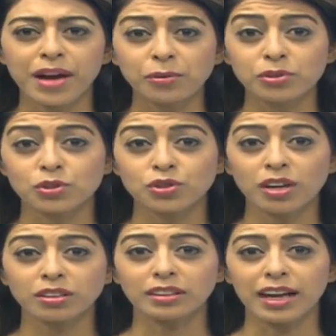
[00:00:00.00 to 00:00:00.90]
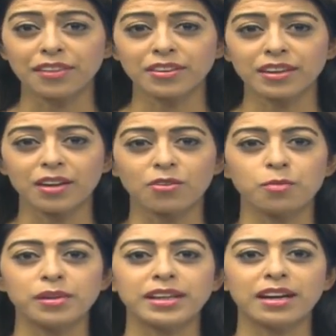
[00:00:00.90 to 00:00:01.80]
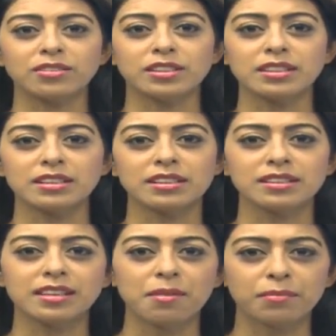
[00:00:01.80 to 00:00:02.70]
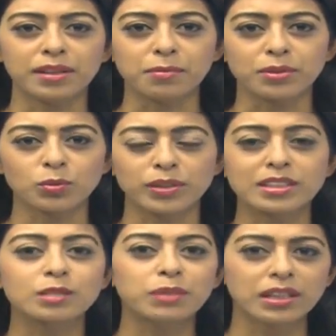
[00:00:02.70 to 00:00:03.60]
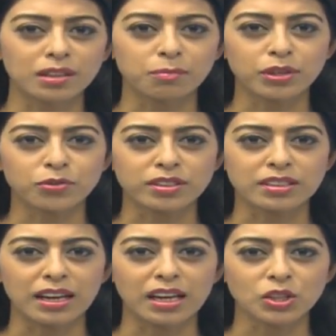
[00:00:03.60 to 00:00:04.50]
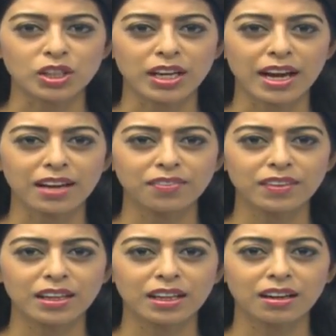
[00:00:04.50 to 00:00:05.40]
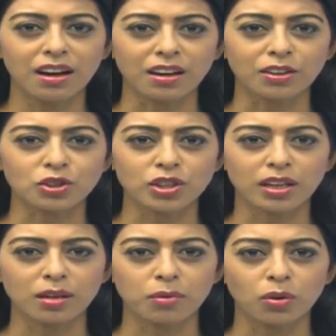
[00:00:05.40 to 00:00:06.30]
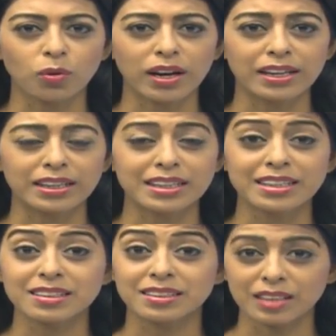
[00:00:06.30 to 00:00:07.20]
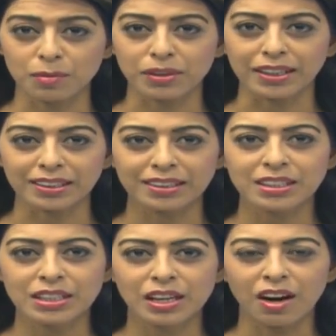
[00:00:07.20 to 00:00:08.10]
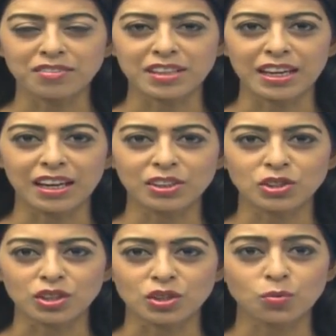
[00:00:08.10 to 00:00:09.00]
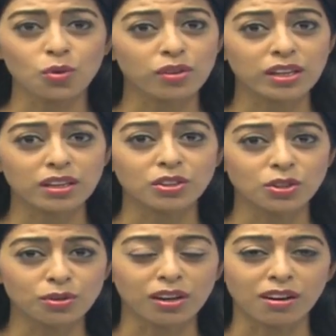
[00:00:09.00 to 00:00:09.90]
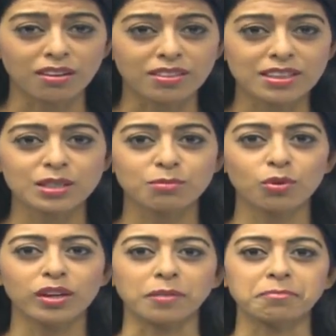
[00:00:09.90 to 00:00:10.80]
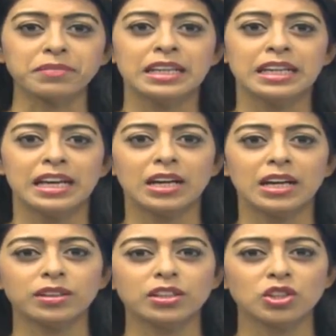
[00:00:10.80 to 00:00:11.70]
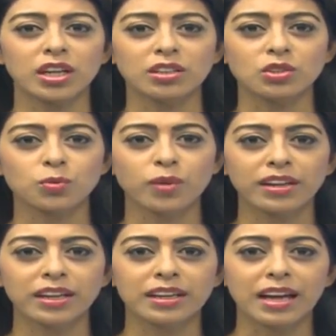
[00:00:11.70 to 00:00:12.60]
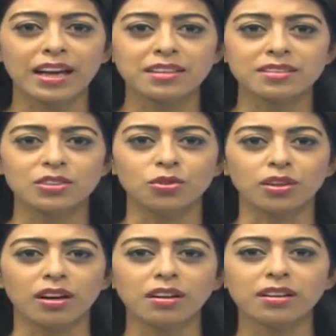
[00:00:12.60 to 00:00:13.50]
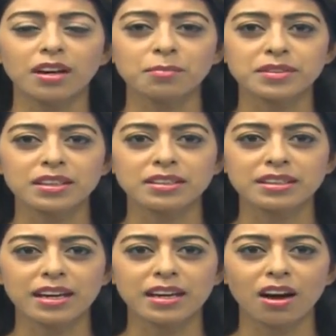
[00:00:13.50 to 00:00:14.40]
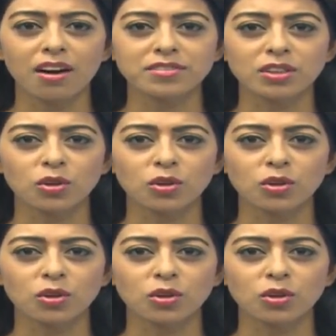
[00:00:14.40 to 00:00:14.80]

Now a struggle at the Nairobi County City Assembly between Speaker Beatrice Elachi and the clerk Jacob Ngwele is deepening after Elachi swore in a new clerk this morning. Edward Gishana's swearing in as the new clerk comes a day after